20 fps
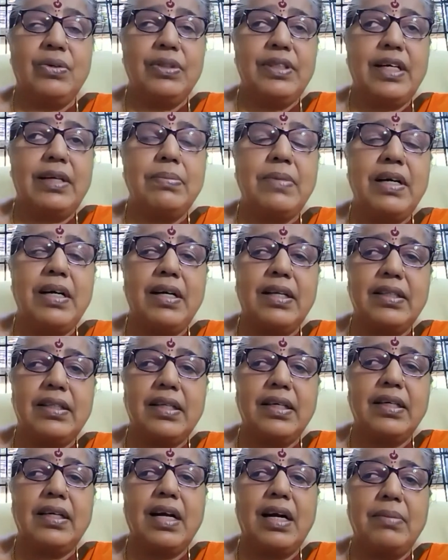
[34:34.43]
Dharma,
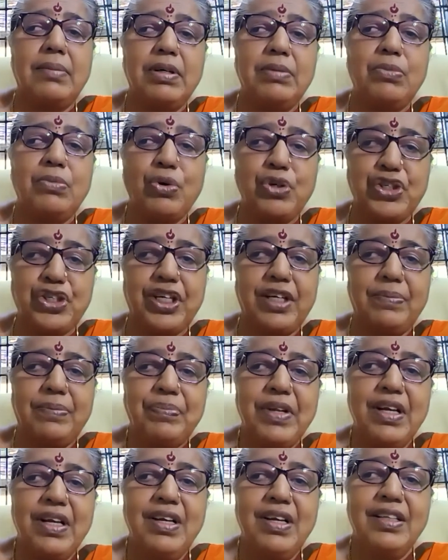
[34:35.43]
Artha, Kama, Moksha.
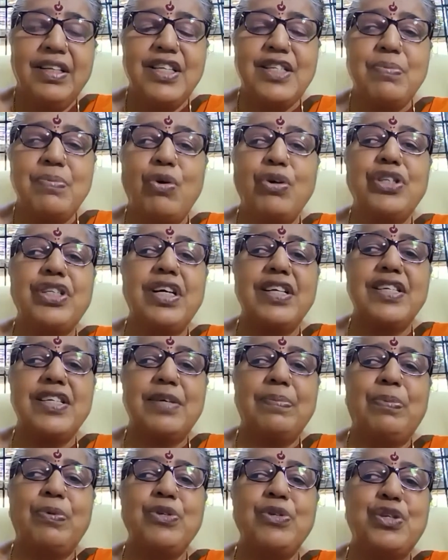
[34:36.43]
This Moksha is
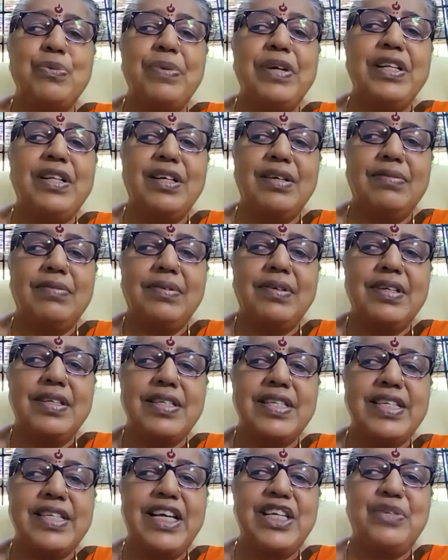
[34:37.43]
supposed to be the
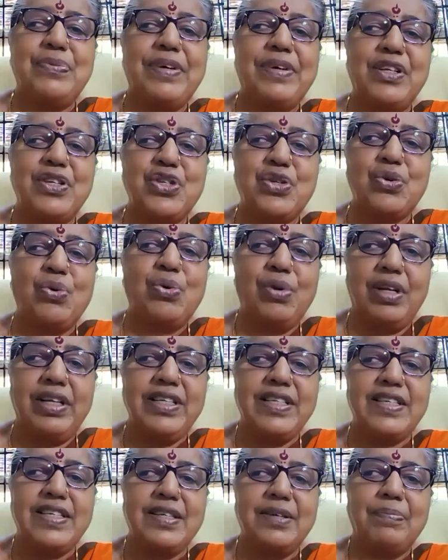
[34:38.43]
stage where the soul
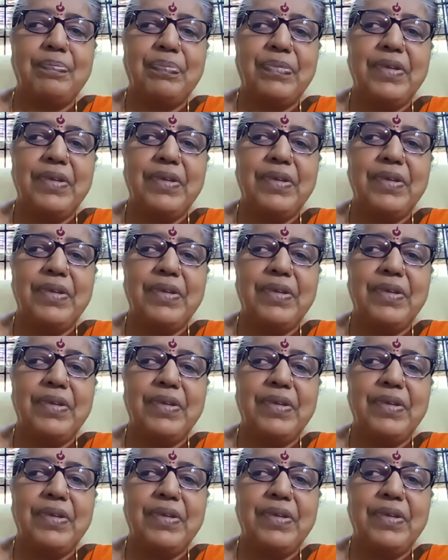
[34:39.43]
is.